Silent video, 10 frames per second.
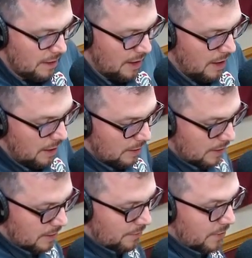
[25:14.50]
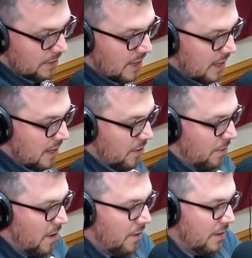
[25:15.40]
for the second year in a
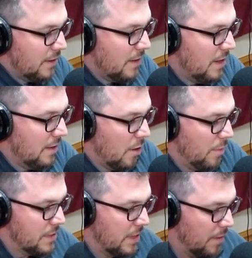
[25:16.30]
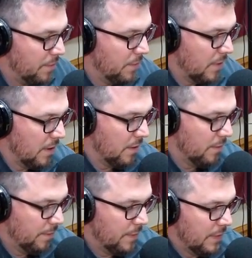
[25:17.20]
row, he's opening up
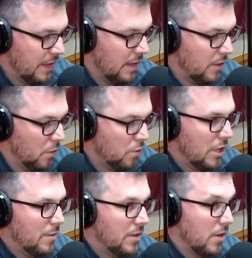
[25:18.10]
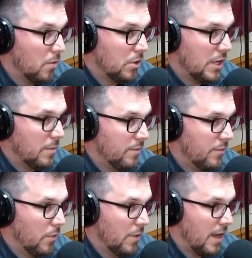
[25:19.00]
the new gym and the old gym
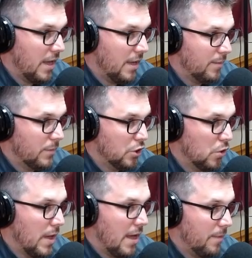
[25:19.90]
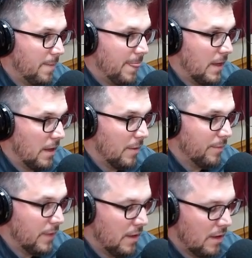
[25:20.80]
for a shootout.
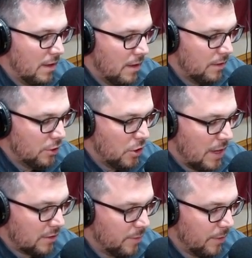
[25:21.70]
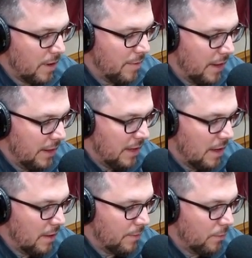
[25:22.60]
The shootout's going to be run by
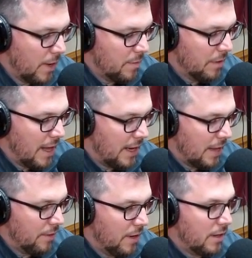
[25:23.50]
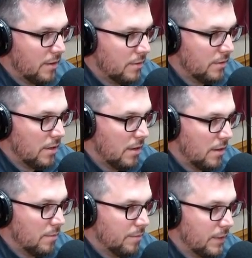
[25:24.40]
the Red and Black Athletic
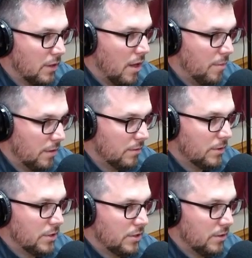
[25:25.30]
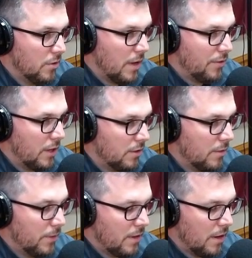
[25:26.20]
Club, which is a new athletic club
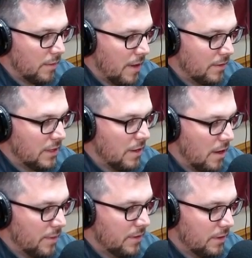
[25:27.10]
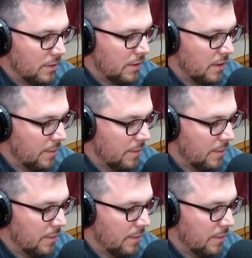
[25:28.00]
we talked about in St. Albans that's